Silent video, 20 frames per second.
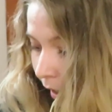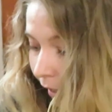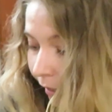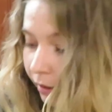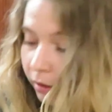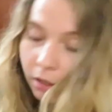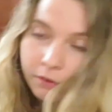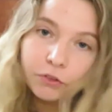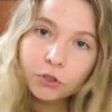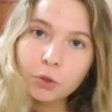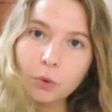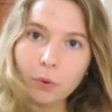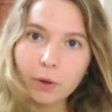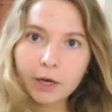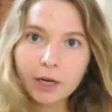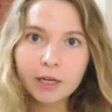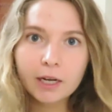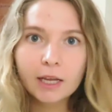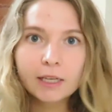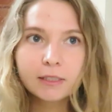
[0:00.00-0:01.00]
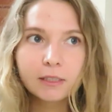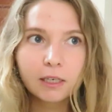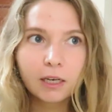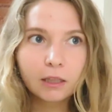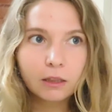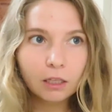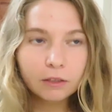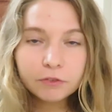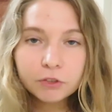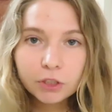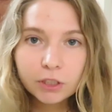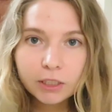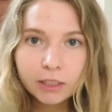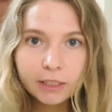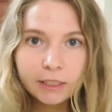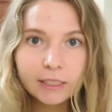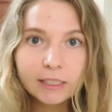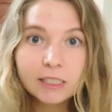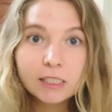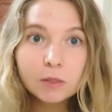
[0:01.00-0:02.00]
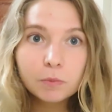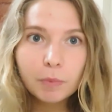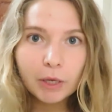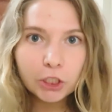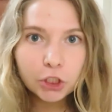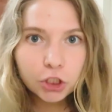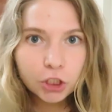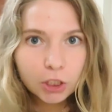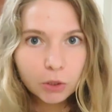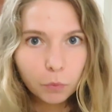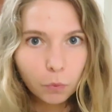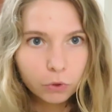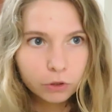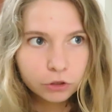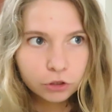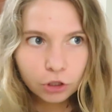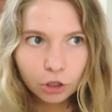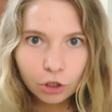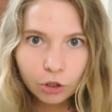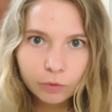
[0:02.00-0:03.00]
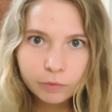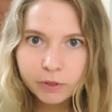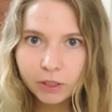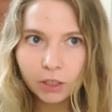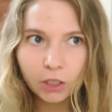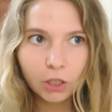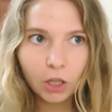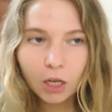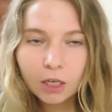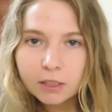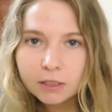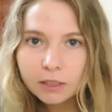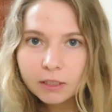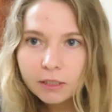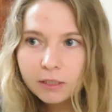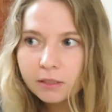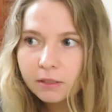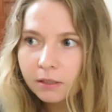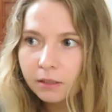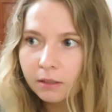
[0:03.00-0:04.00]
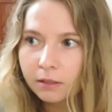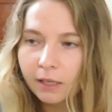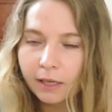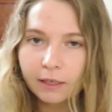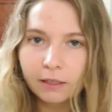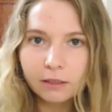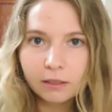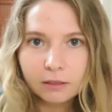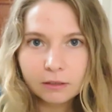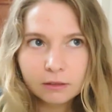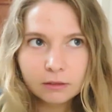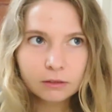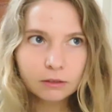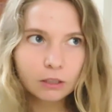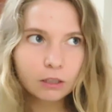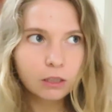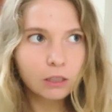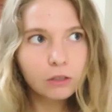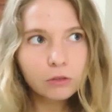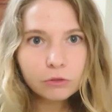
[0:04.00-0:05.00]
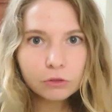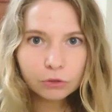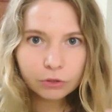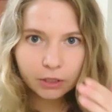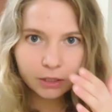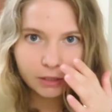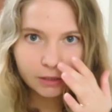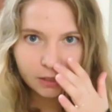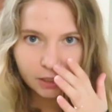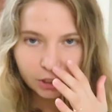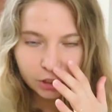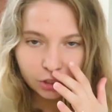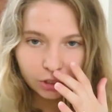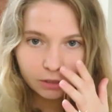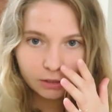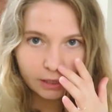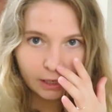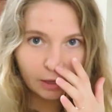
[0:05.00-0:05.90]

I love to organize and I love to clean, especially wardrobes and closets and like clothes organizations.